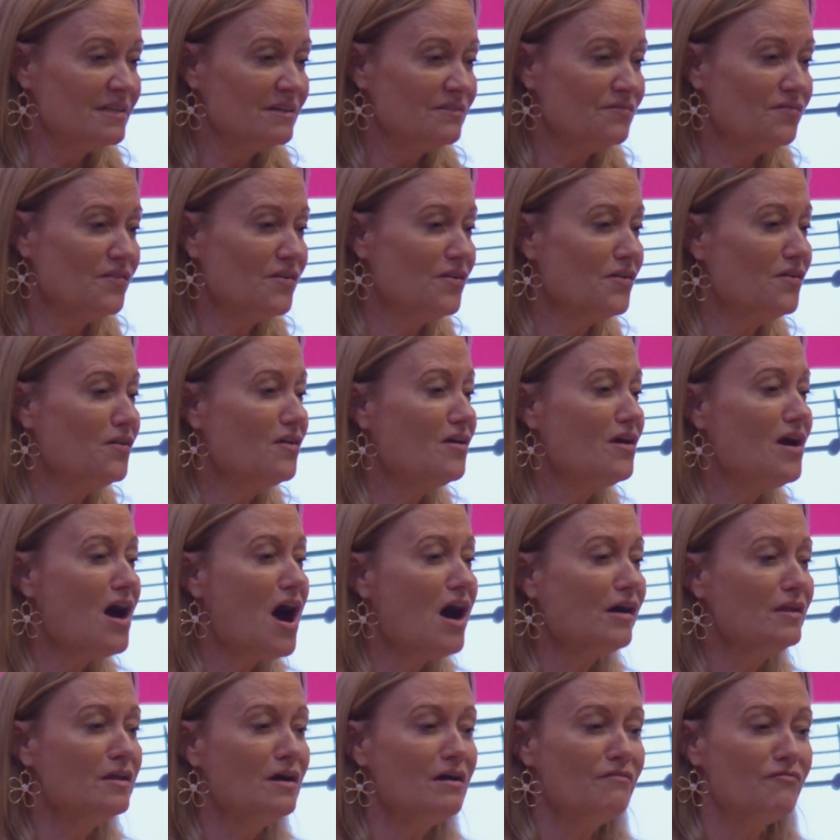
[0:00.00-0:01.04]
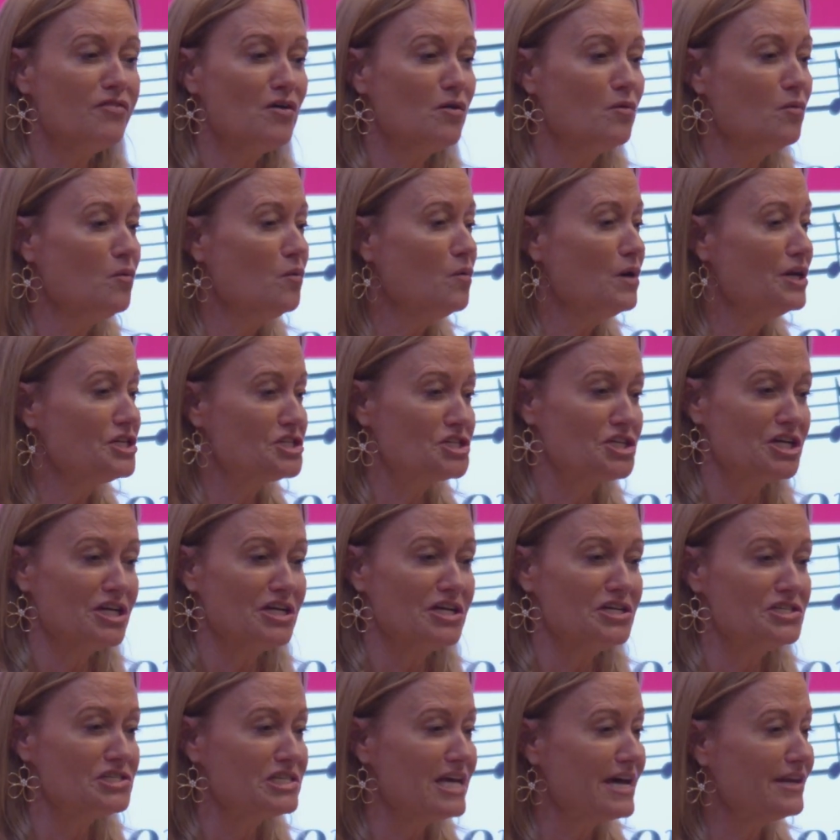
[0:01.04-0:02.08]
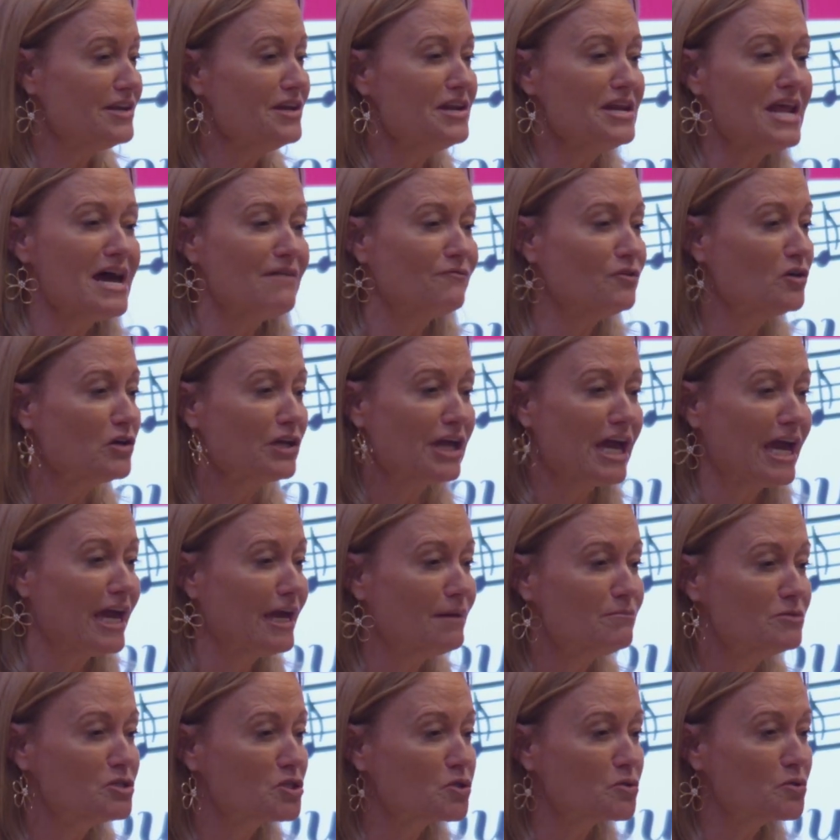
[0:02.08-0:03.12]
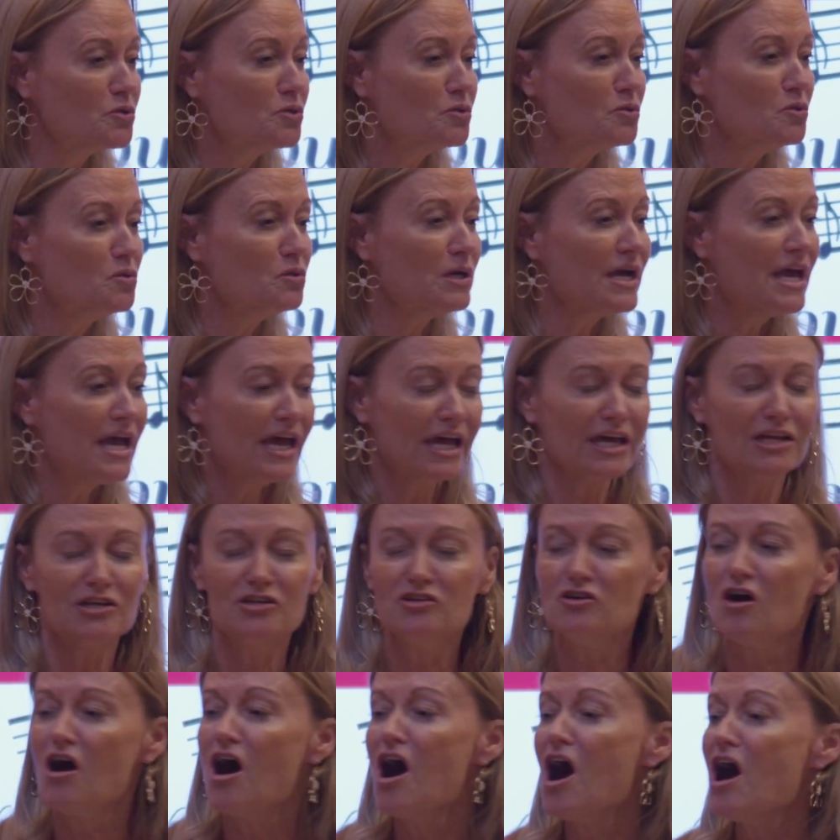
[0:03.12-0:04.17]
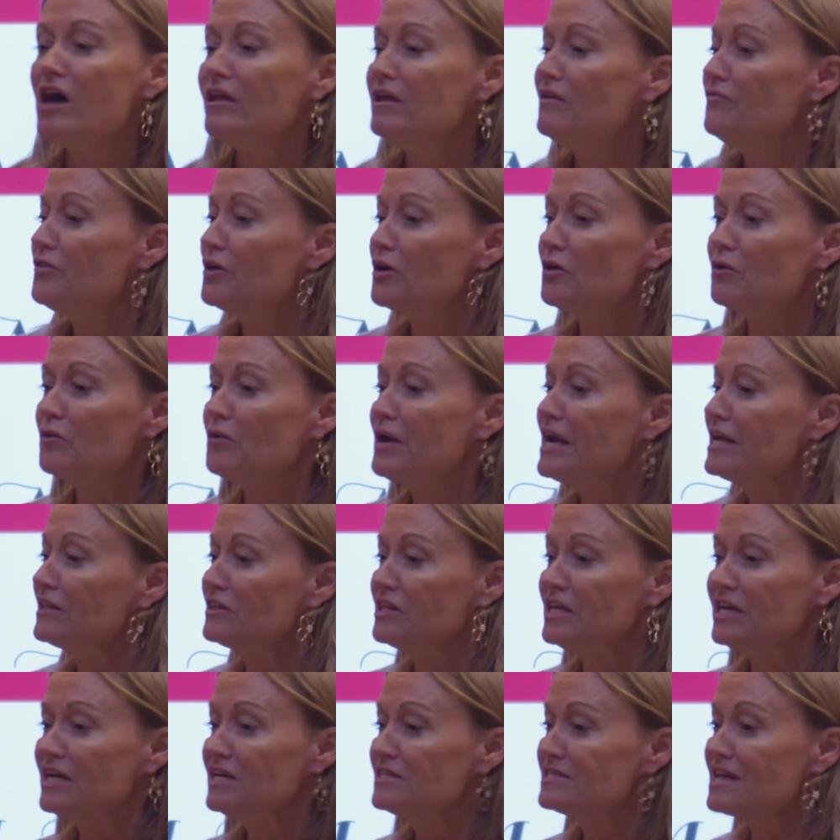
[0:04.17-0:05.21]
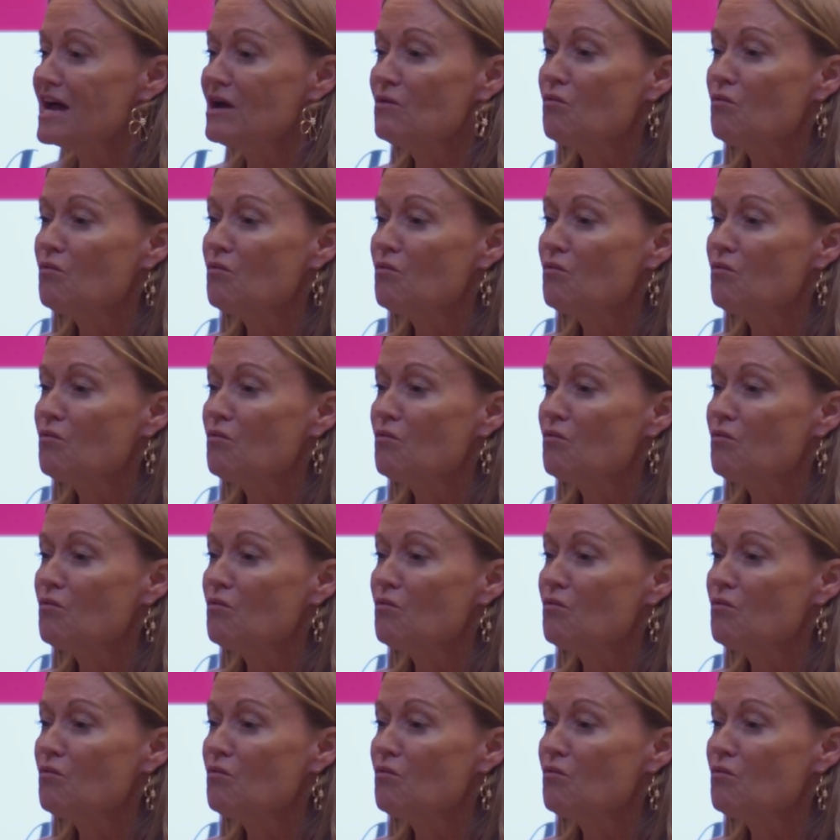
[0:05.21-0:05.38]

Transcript: for all of the wishes that never came true, and all of the great things I